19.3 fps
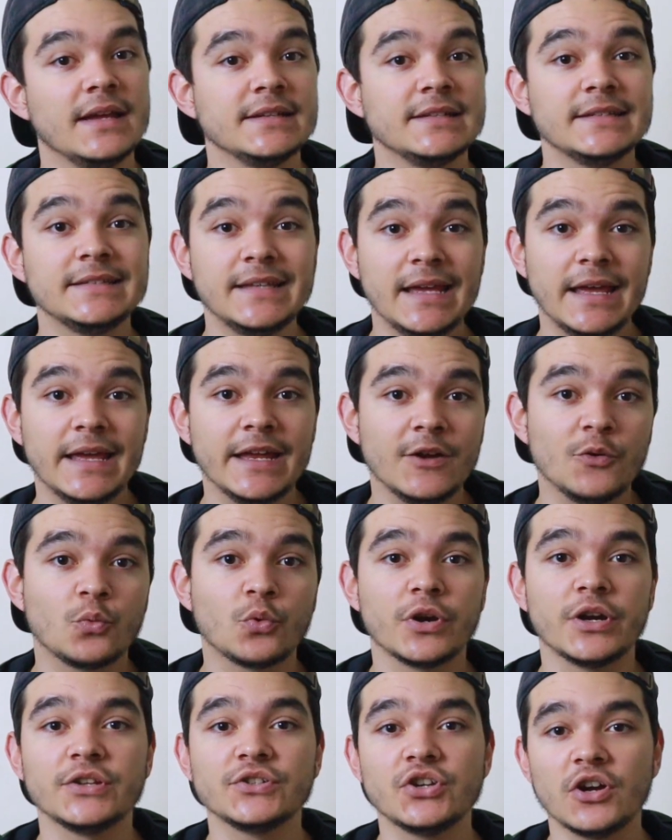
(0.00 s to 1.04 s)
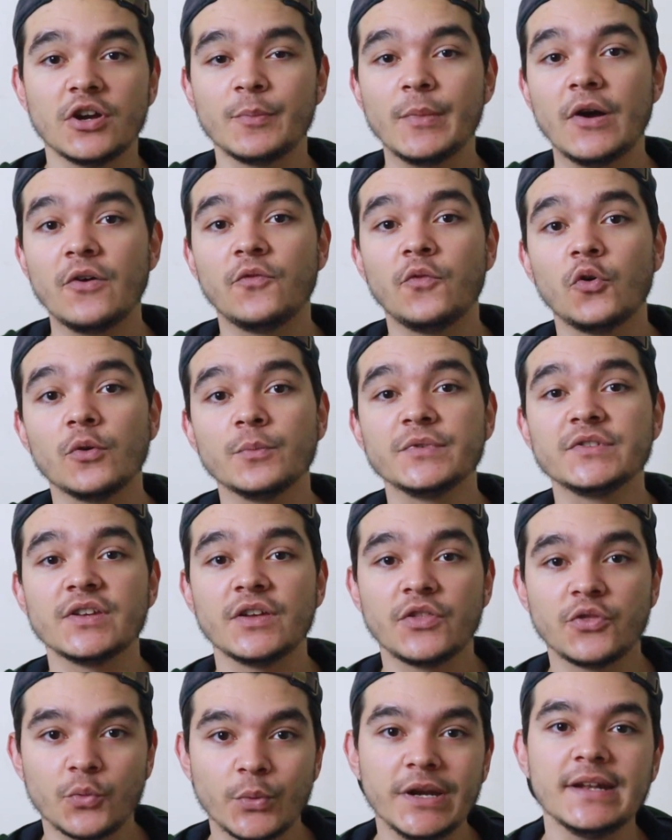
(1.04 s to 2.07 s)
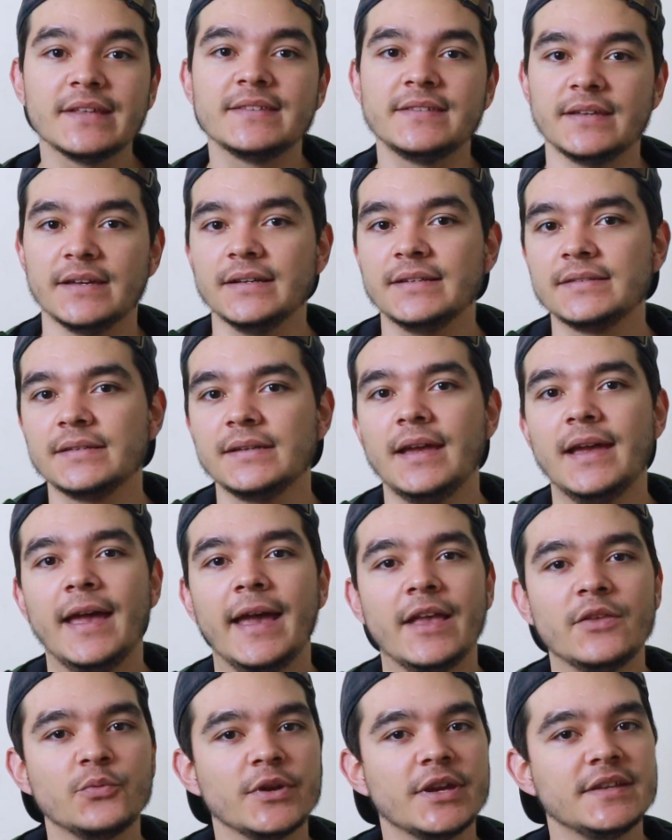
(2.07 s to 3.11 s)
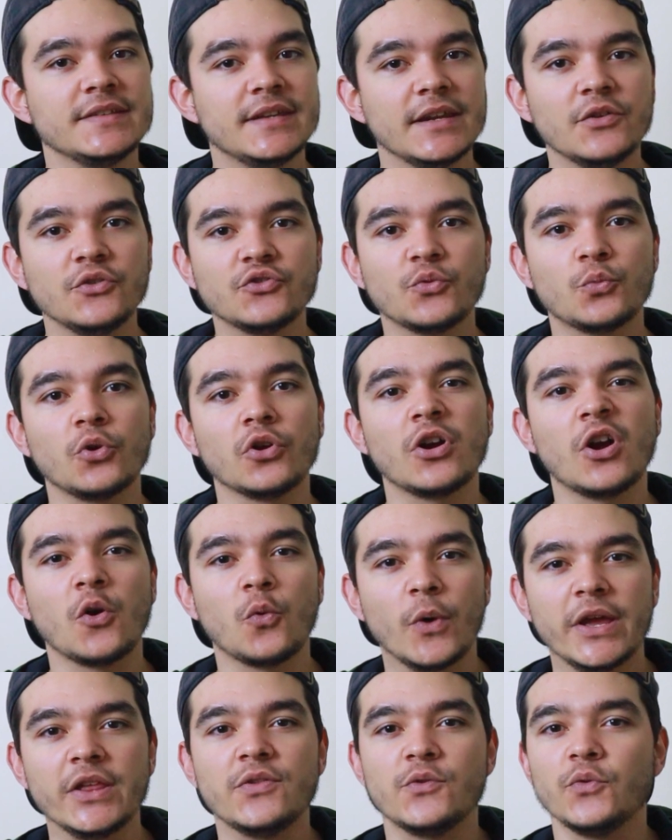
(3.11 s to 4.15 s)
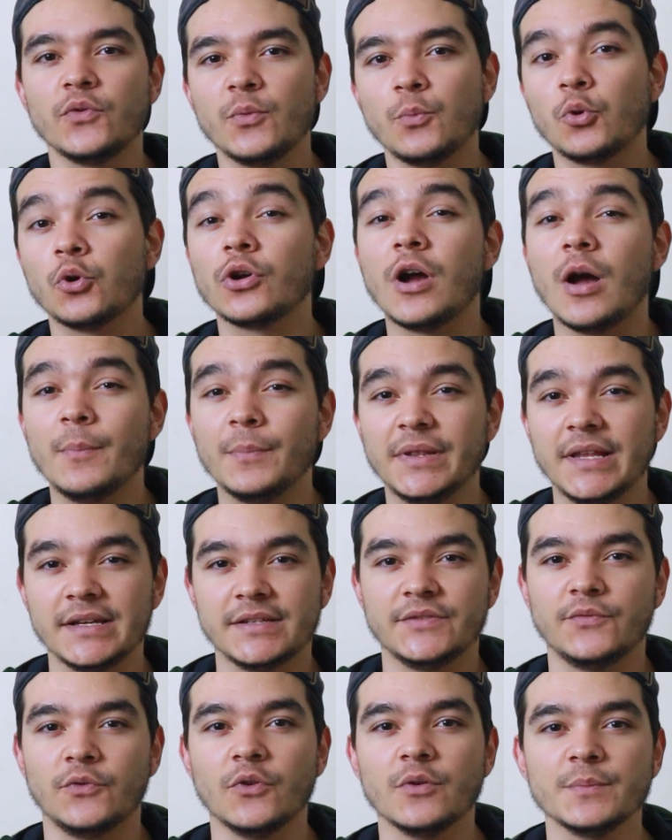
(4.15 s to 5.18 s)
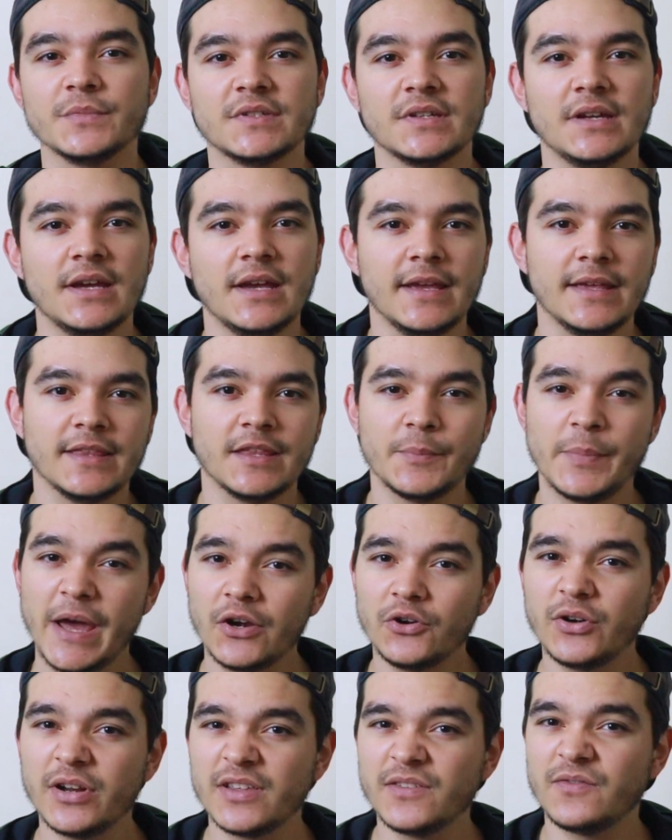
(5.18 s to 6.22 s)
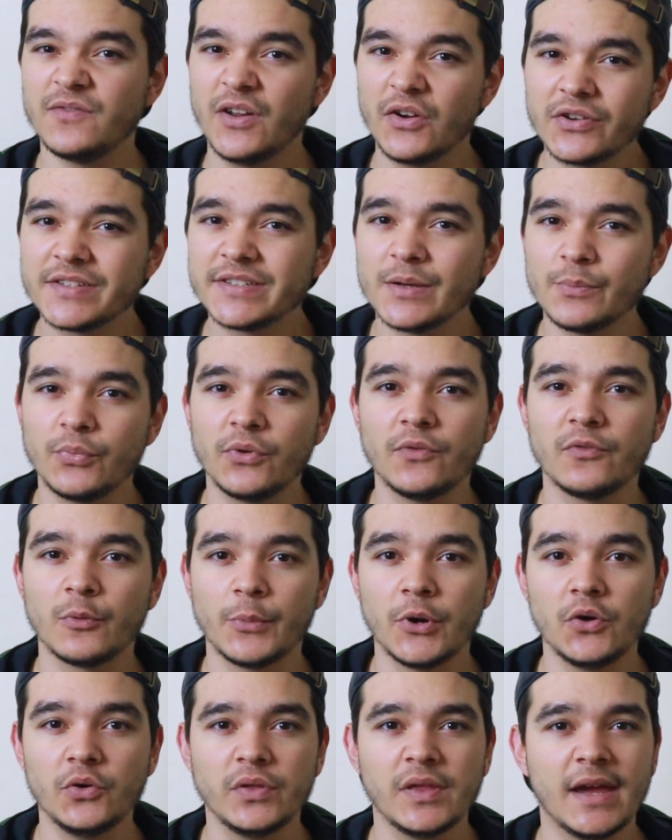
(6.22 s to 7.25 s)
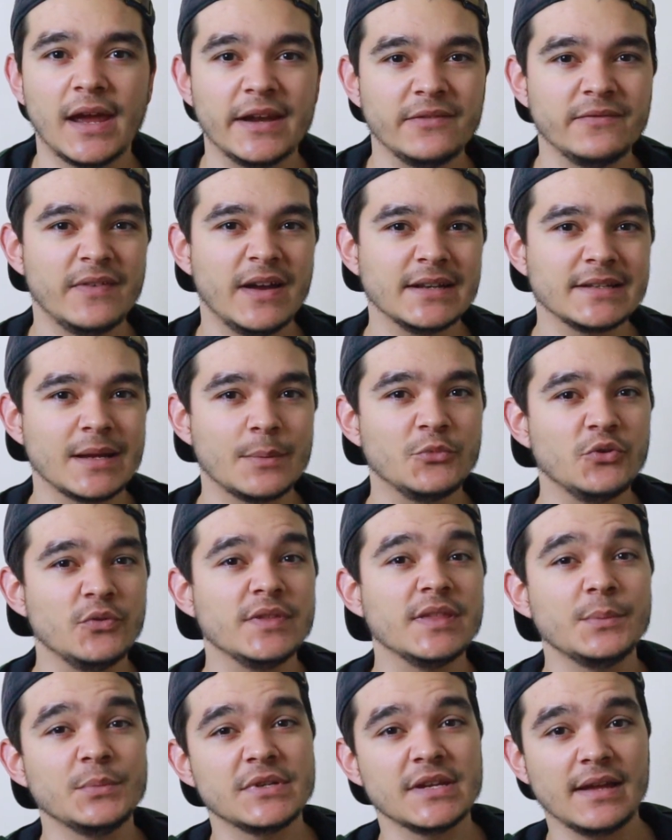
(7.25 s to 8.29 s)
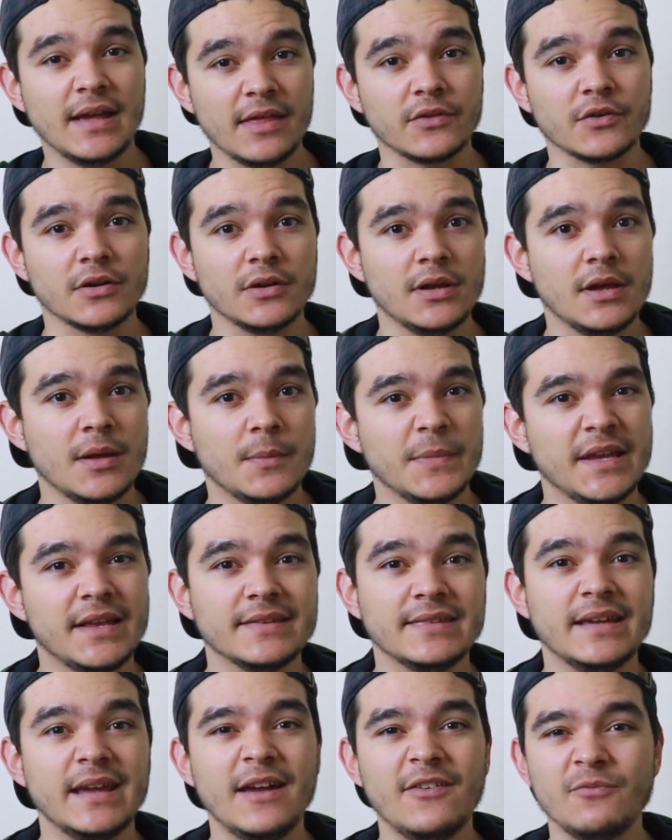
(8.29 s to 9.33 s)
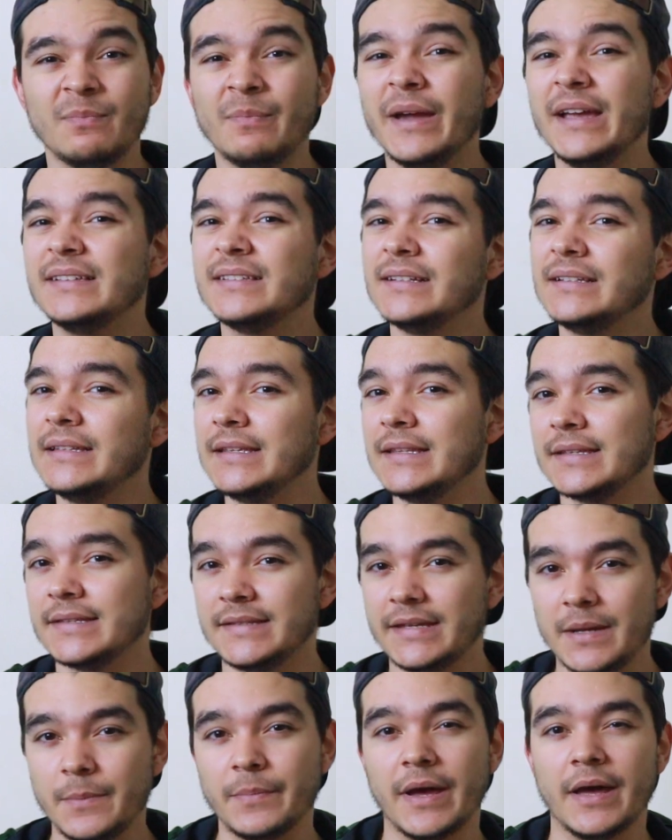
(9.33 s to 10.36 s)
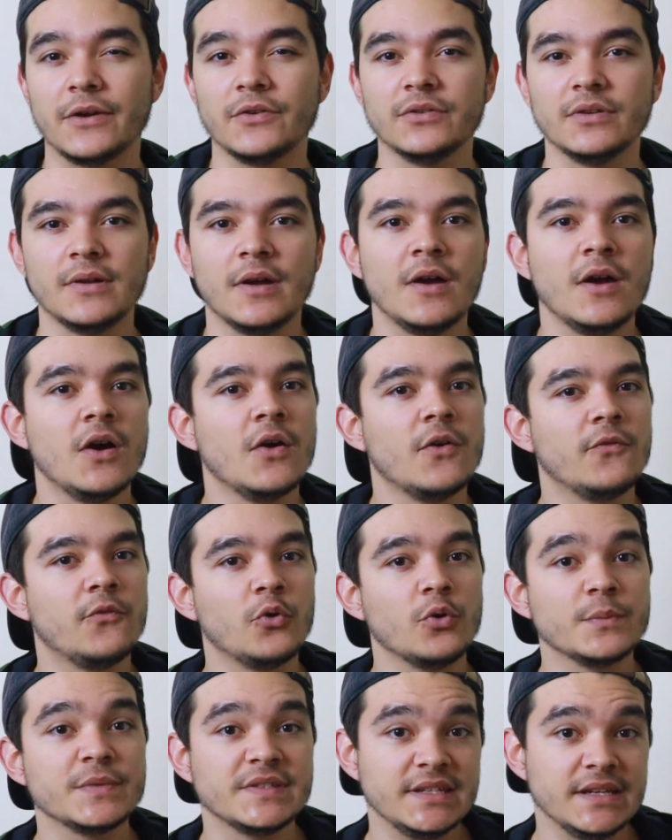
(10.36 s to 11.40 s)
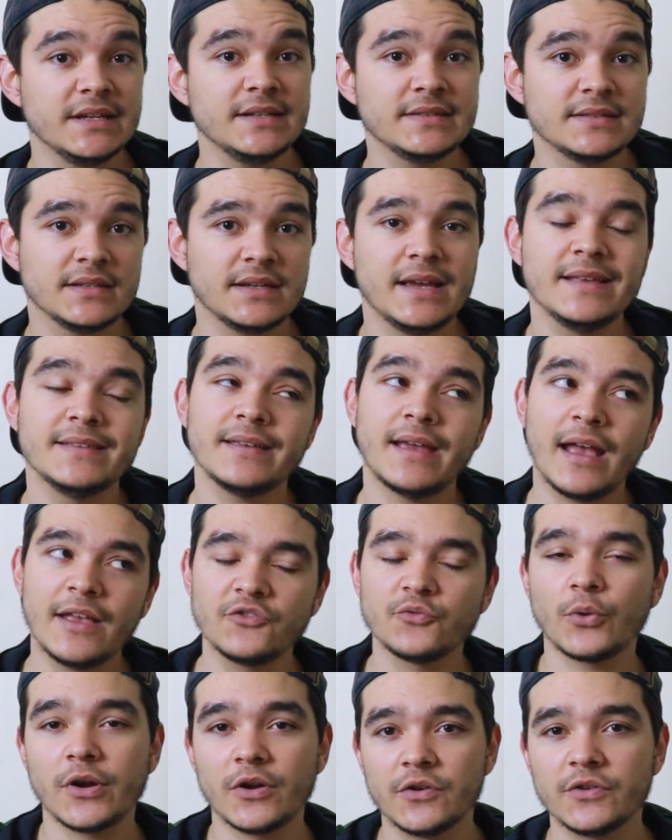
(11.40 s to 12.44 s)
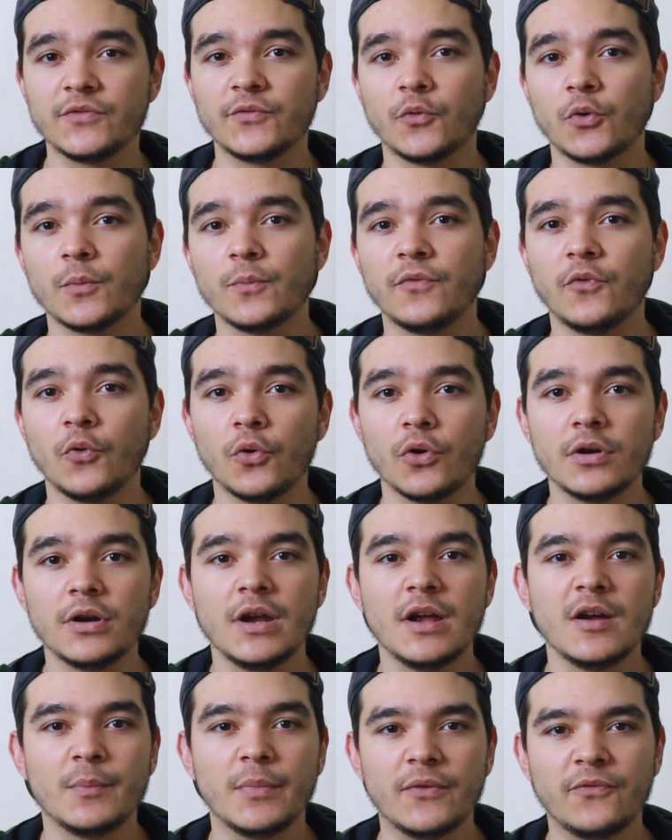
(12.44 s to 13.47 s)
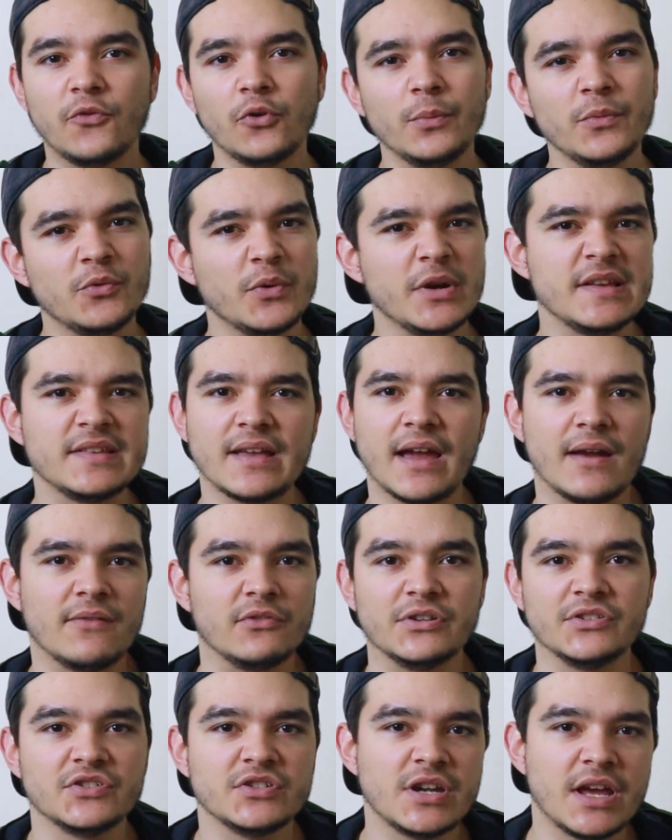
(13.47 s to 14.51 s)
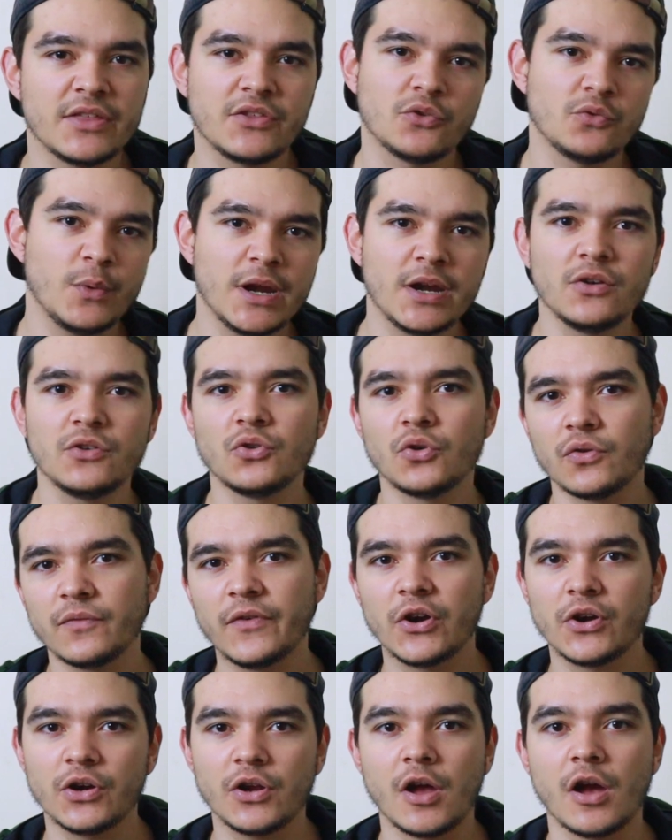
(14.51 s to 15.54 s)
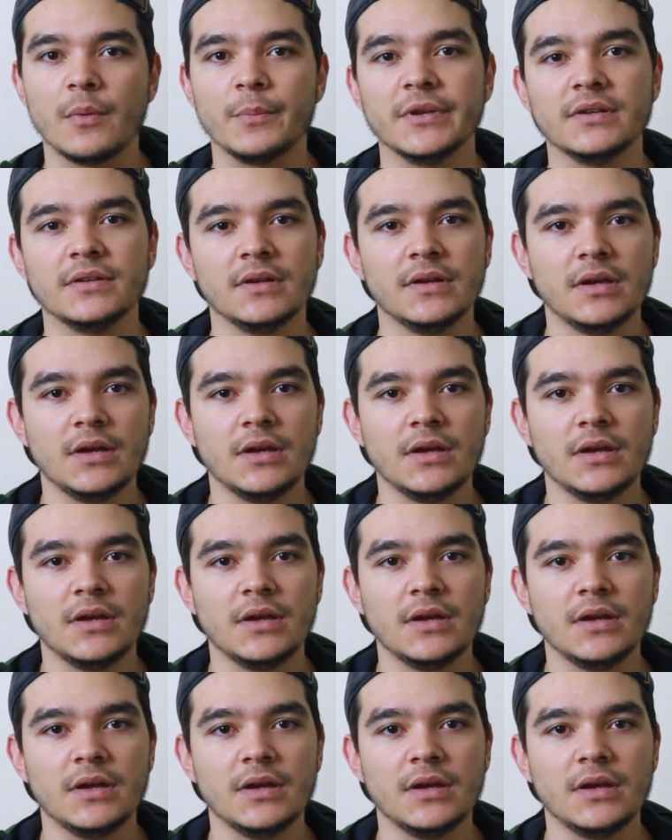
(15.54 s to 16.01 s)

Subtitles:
Today we're going to talk about forms 3 to 6 as we continue to work our way through the more complex forms. The pattern is very simple for both, and in fact I'm doing them together because they have basically the same pattern. Form 6 is as rare as Form 4, but Form 3 is average, neither rare nor very common.